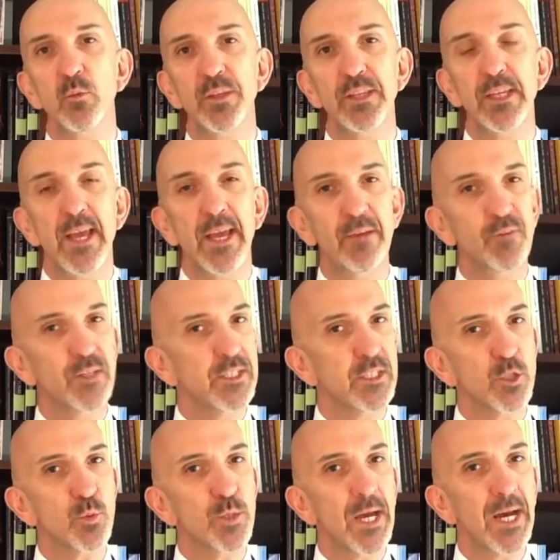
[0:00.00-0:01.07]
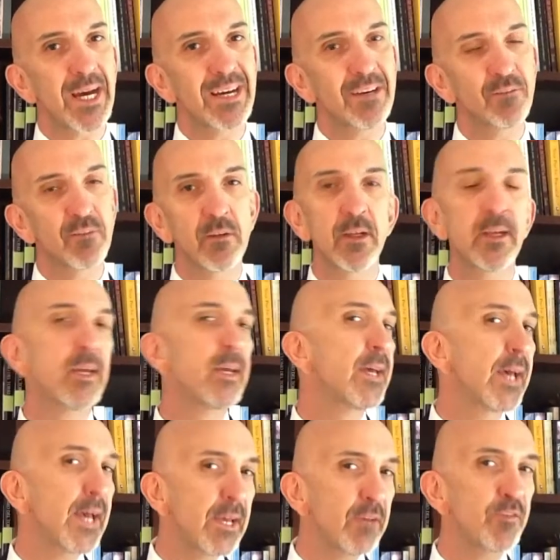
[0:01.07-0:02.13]
with the evidence we have.
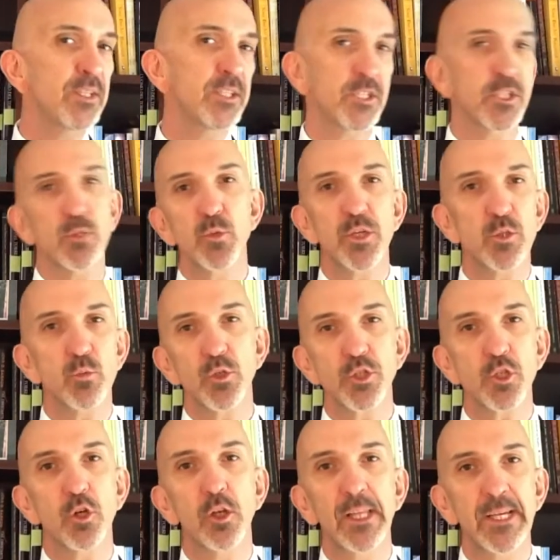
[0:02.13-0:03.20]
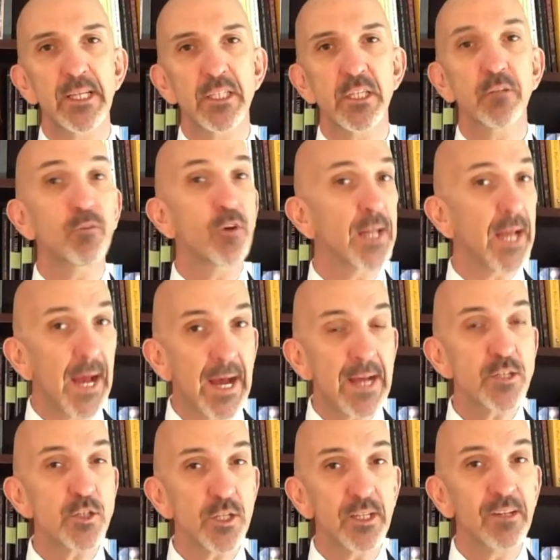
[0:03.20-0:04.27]
Evidence which was collected for
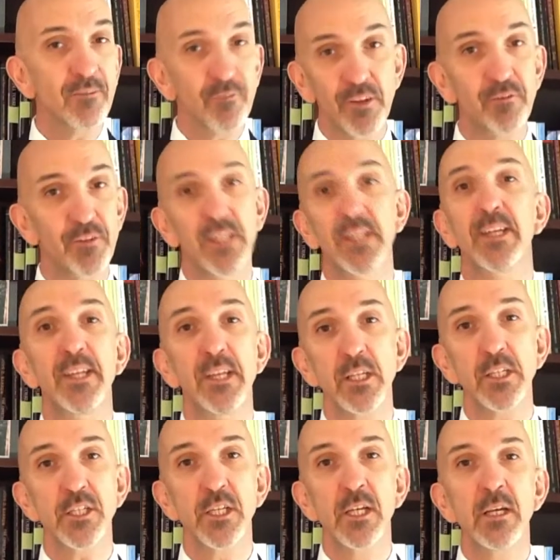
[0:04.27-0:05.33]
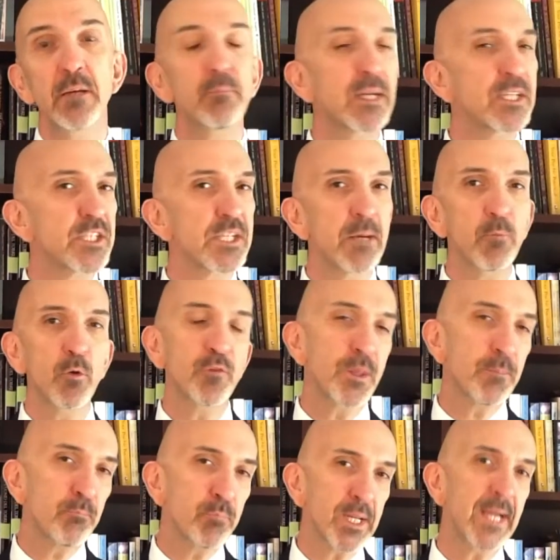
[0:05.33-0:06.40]
150 years by some of the
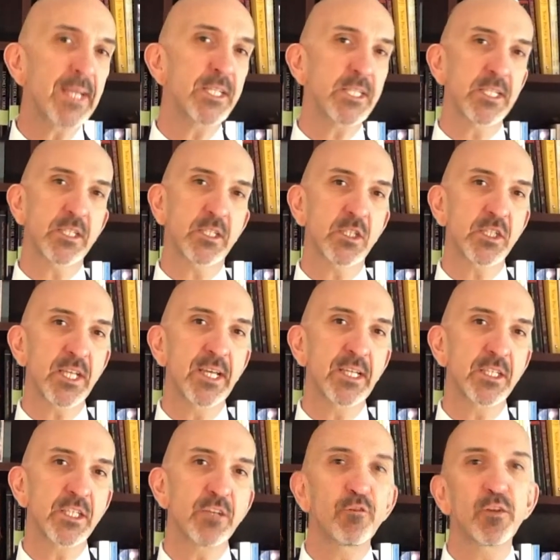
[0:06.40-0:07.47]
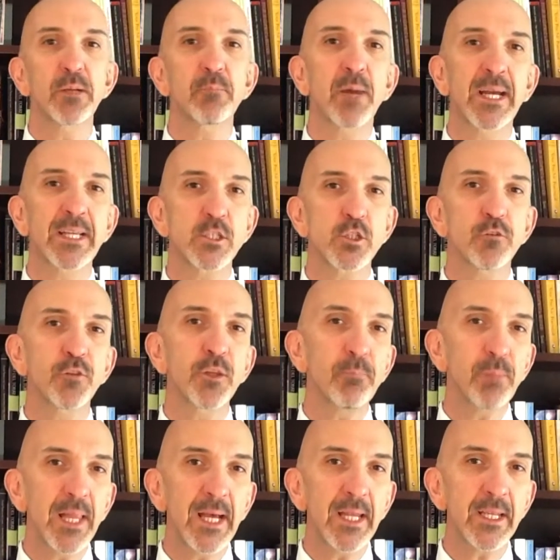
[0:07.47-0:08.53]
brightest scientific minds of the
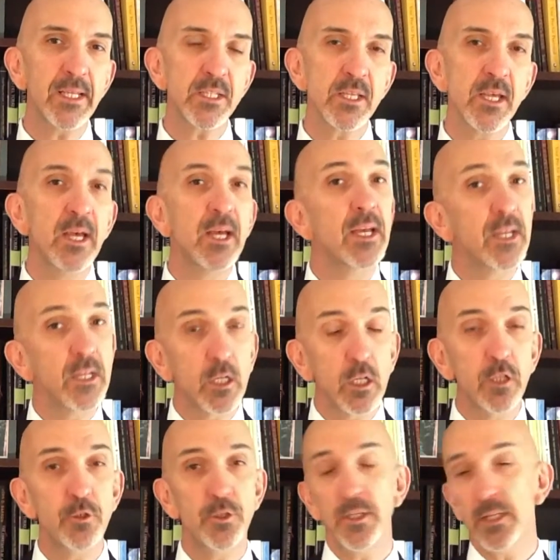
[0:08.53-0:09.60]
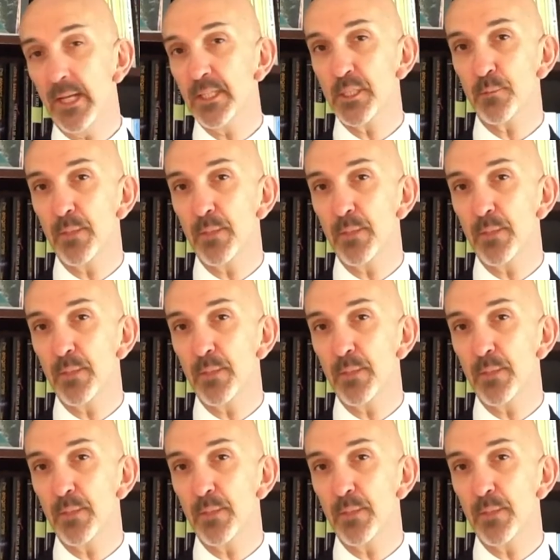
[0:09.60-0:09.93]
planet, including as